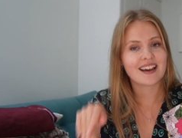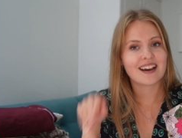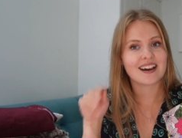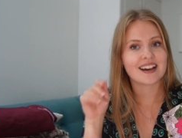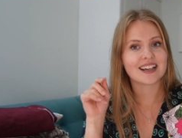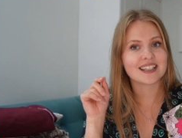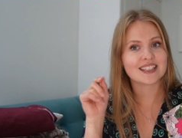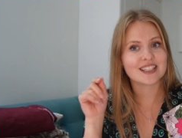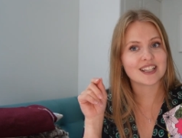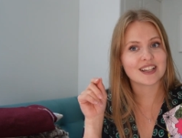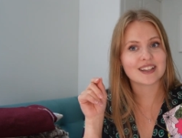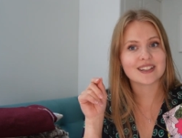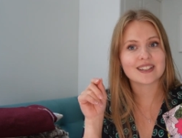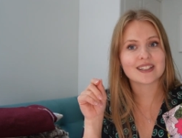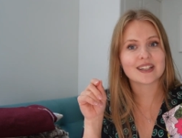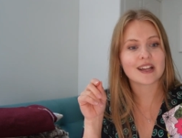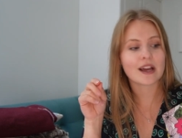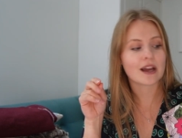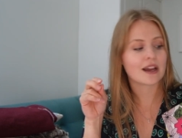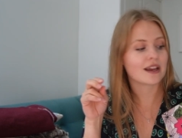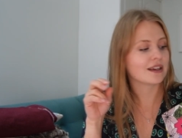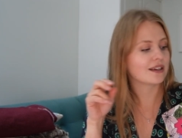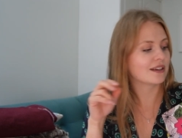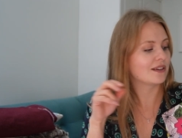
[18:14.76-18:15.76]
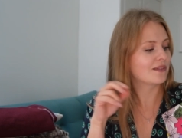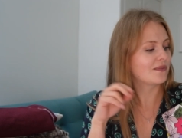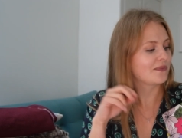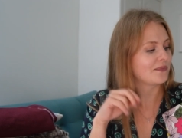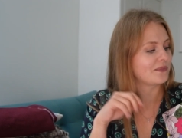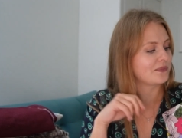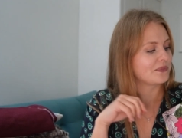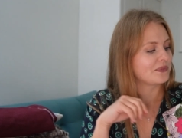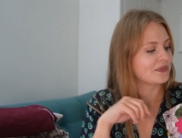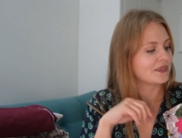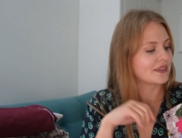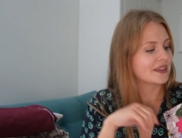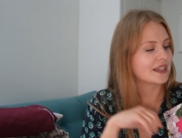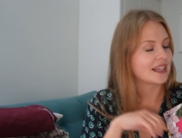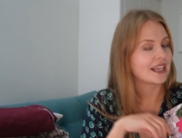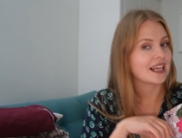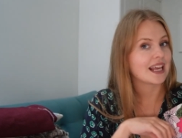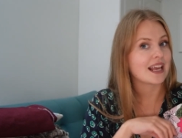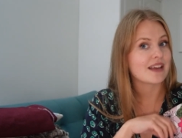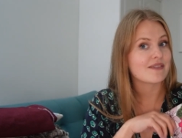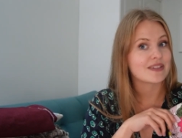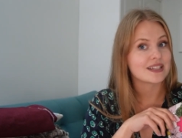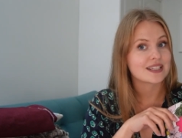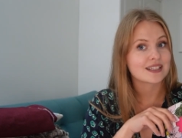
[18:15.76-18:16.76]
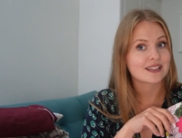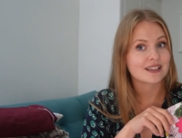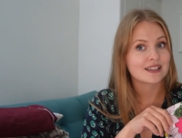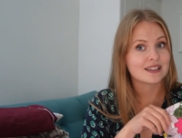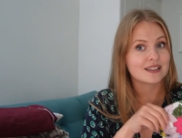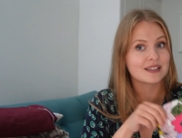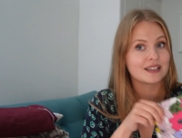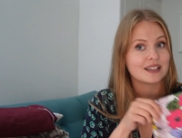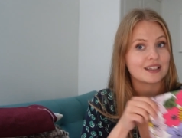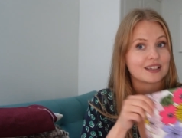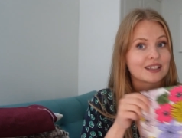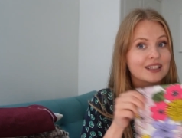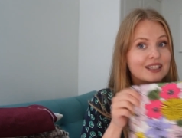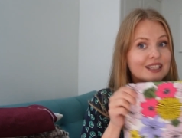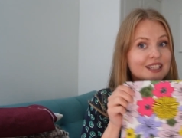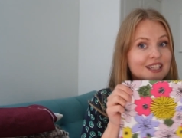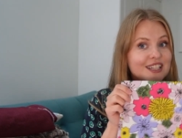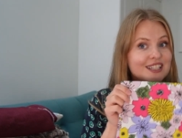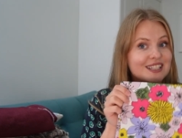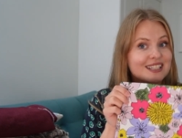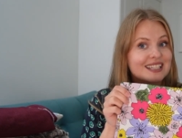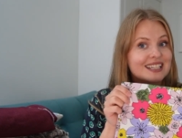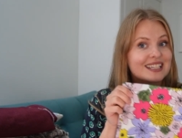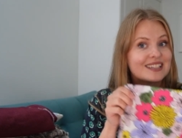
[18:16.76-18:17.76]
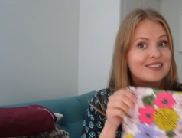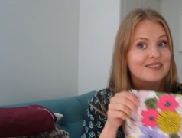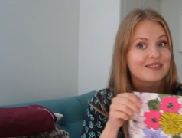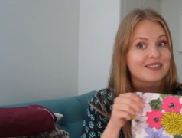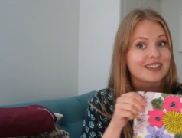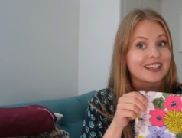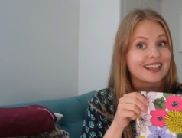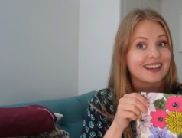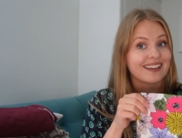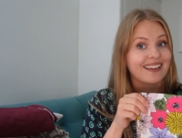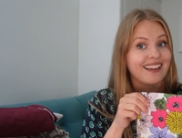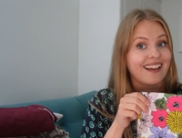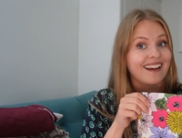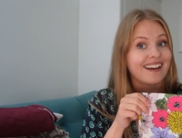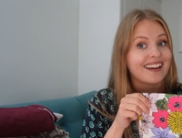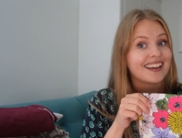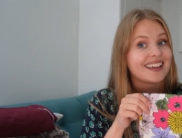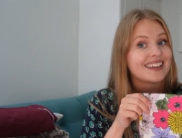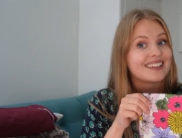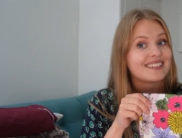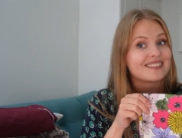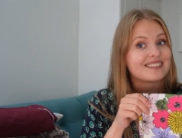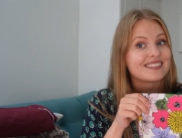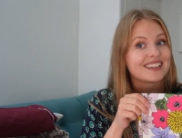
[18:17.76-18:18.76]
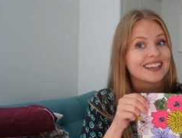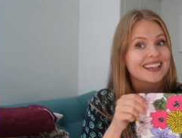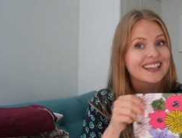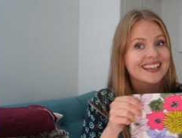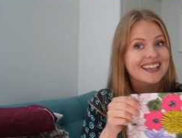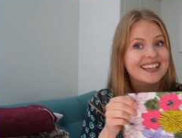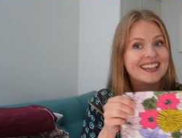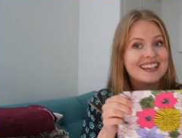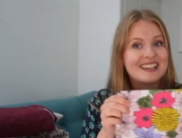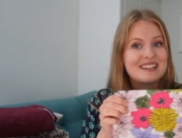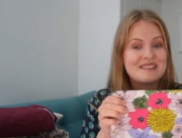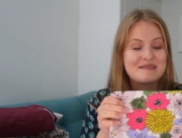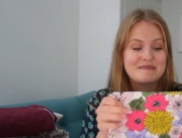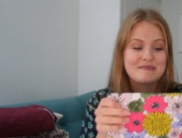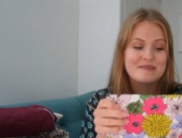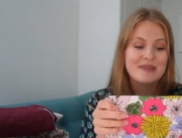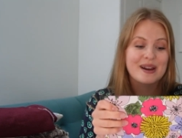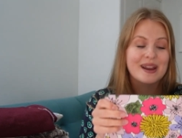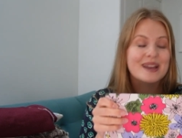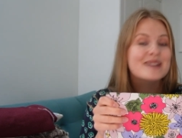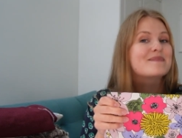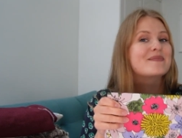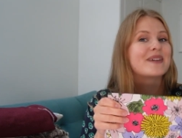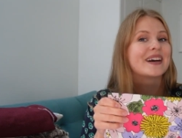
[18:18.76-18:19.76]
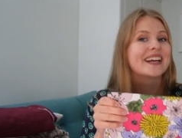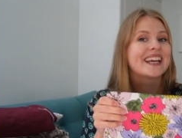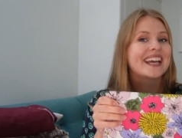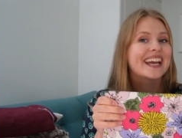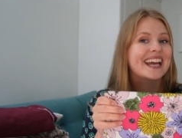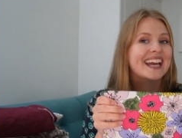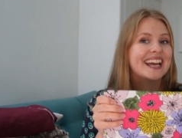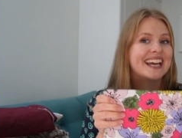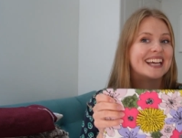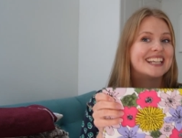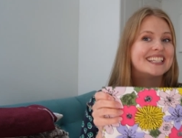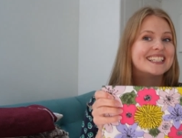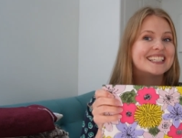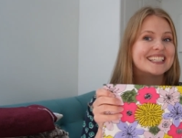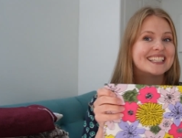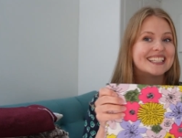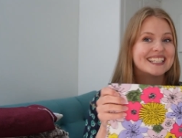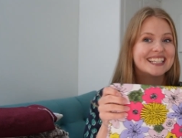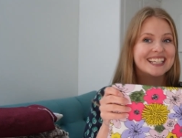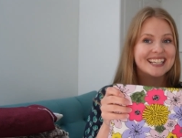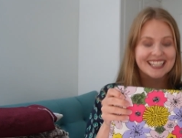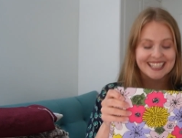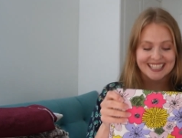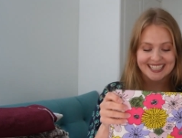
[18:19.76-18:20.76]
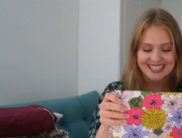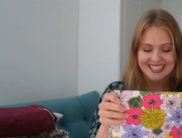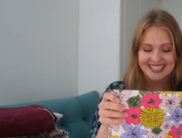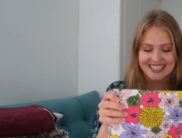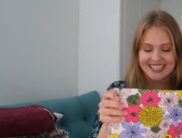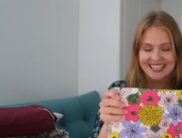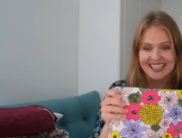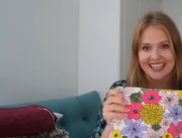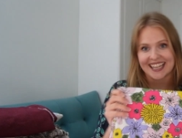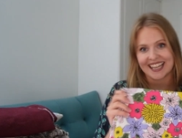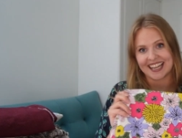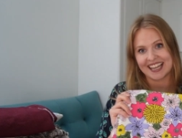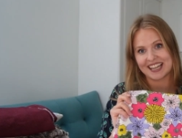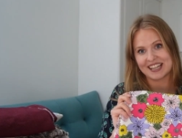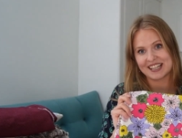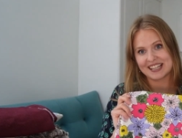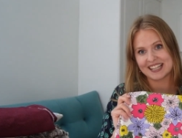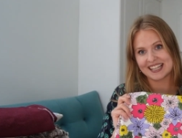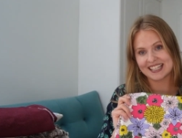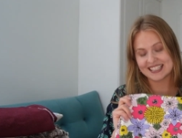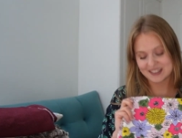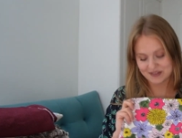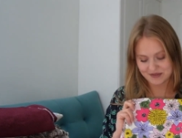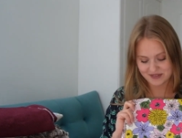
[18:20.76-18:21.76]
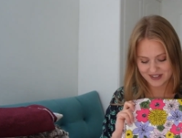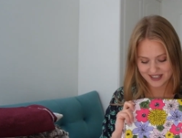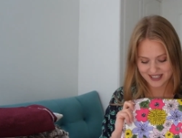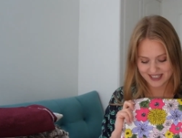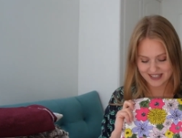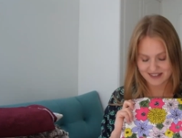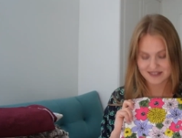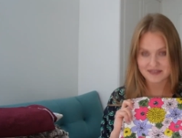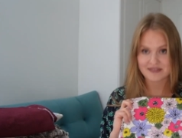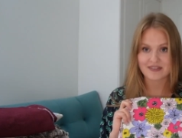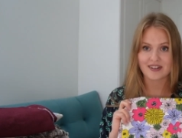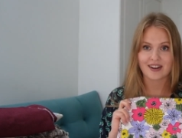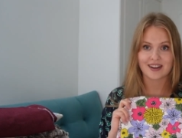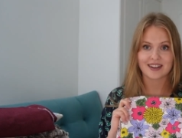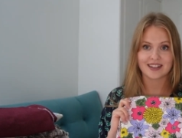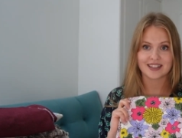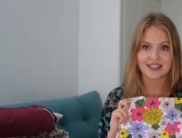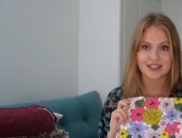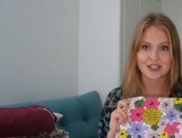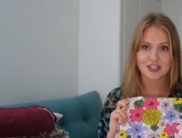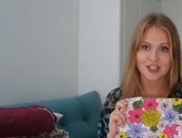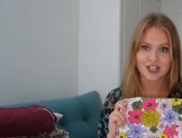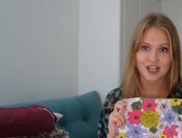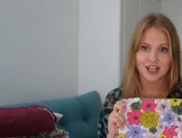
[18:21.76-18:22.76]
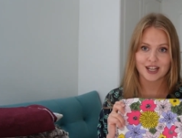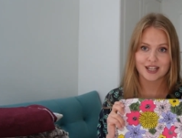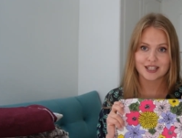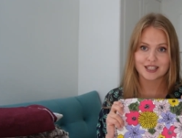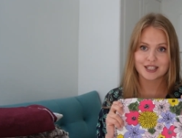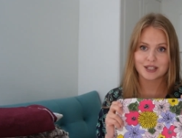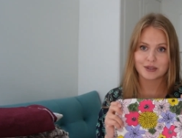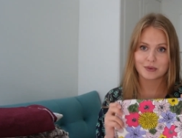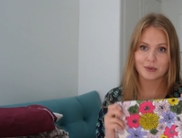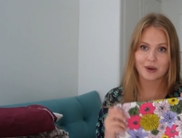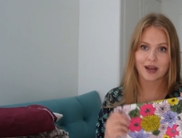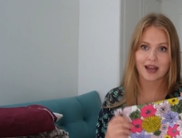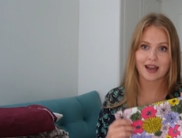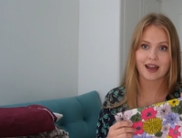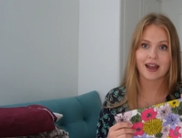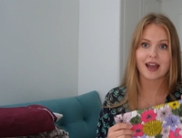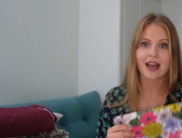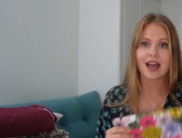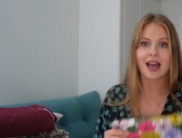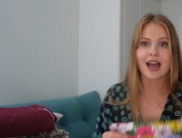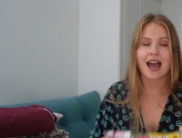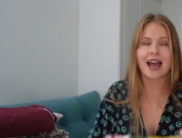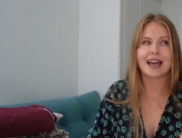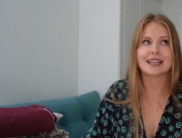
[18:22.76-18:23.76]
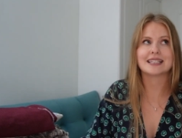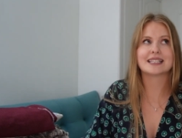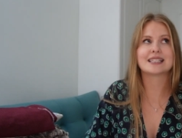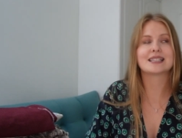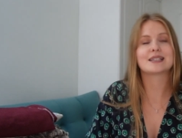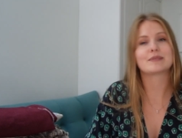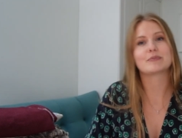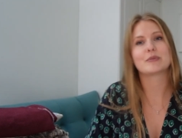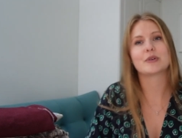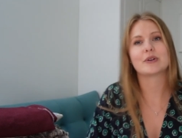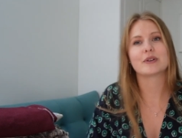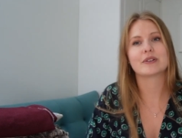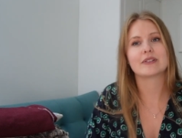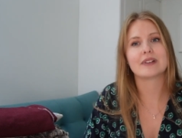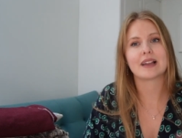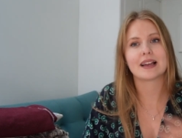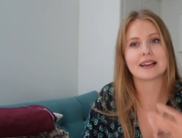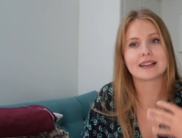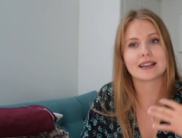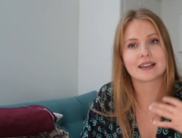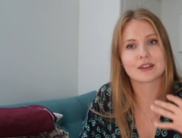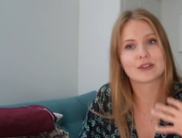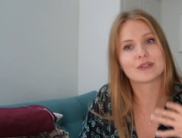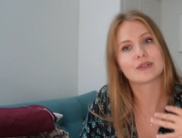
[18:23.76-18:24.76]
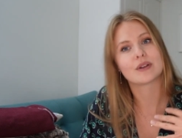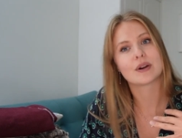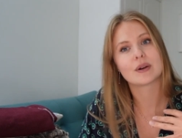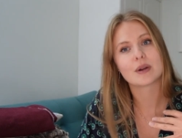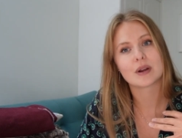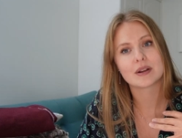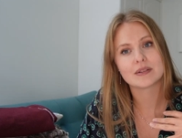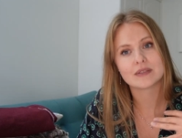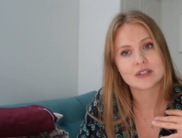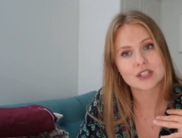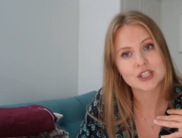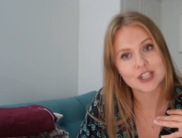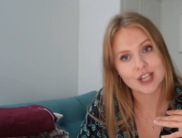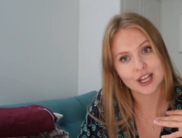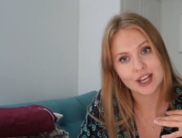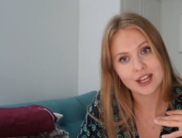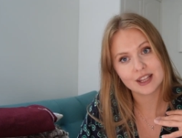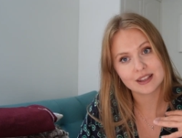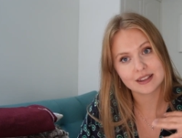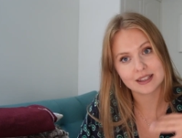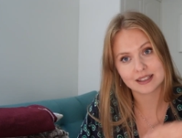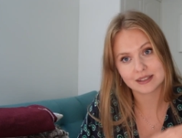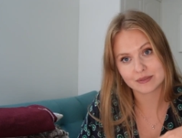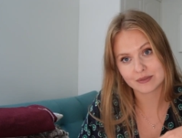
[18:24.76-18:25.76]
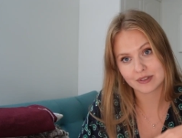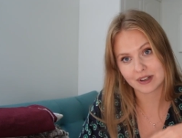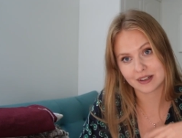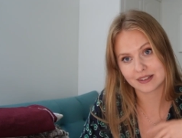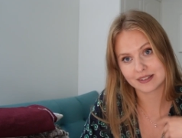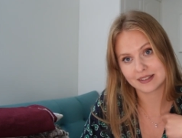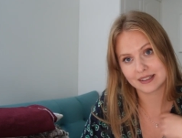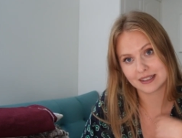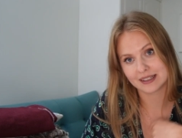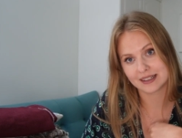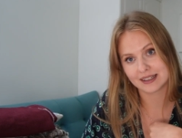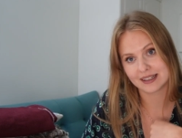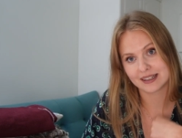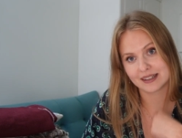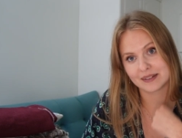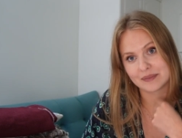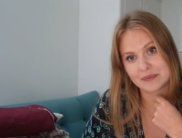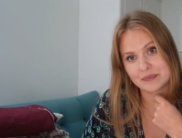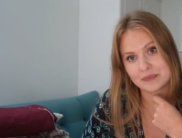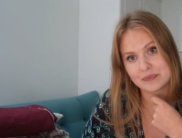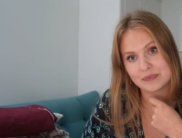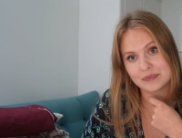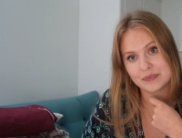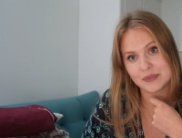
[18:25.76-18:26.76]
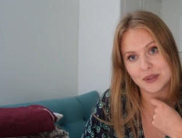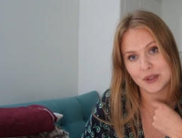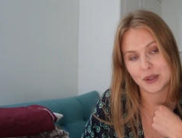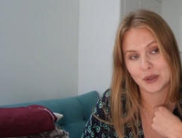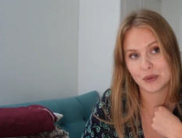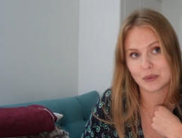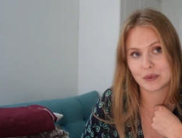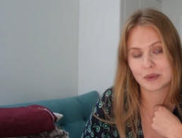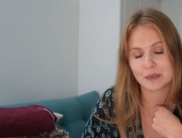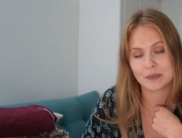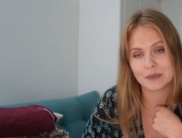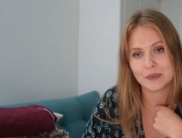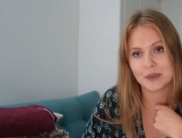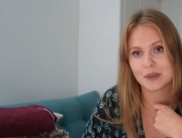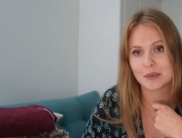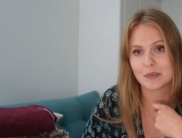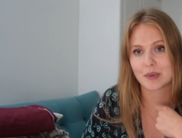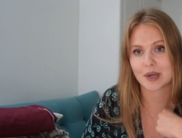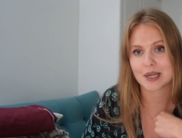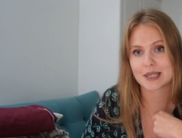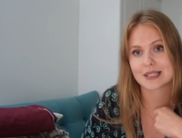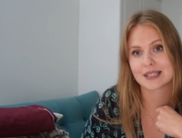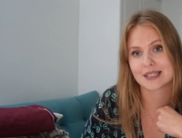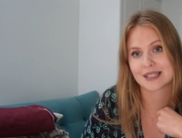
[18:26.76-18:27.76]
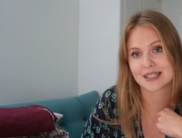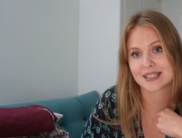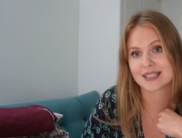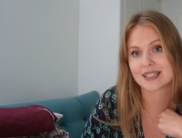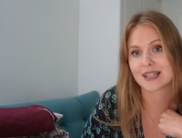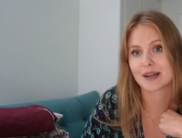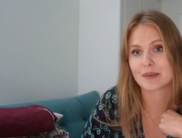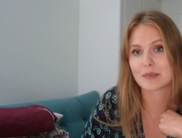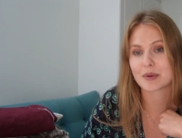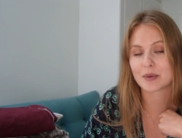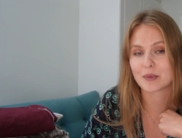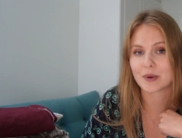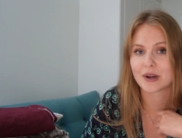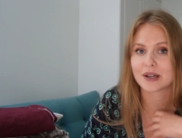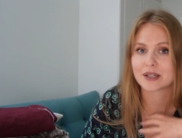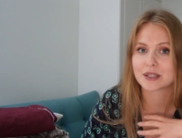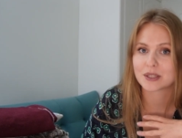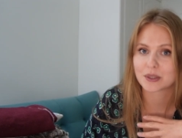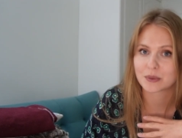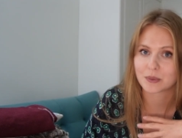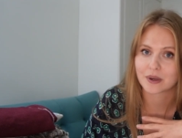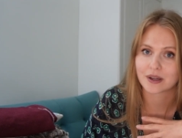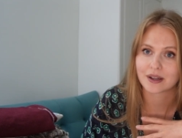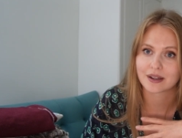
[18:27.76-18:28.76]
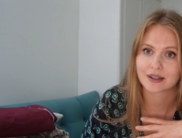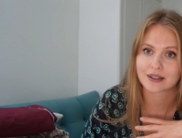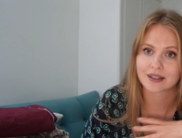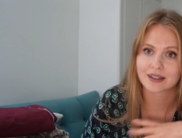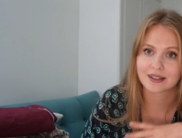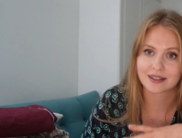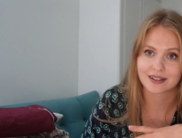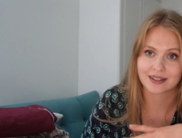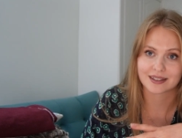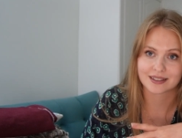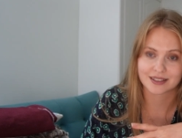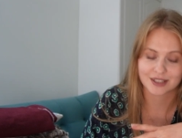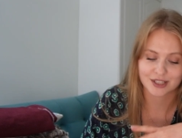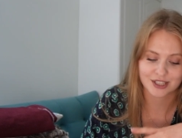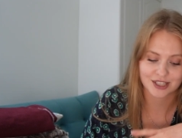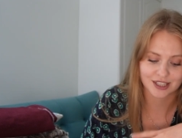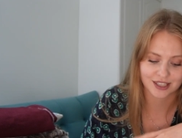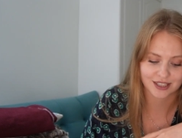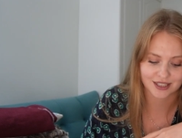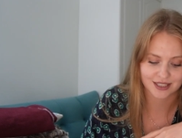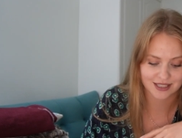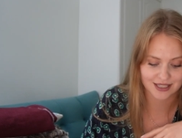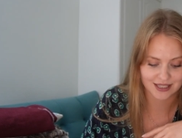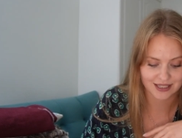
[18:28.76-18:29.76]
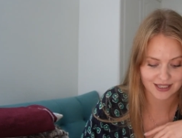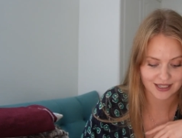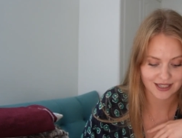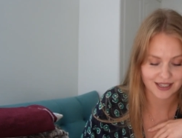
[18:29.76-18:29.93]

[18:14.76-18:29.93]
I don't know if it's going to look good in real life, but in my head it's a really fun shirt to wear, and it's more like a throw-over shirt rather than a you button it up and wear it to work kind of shirt.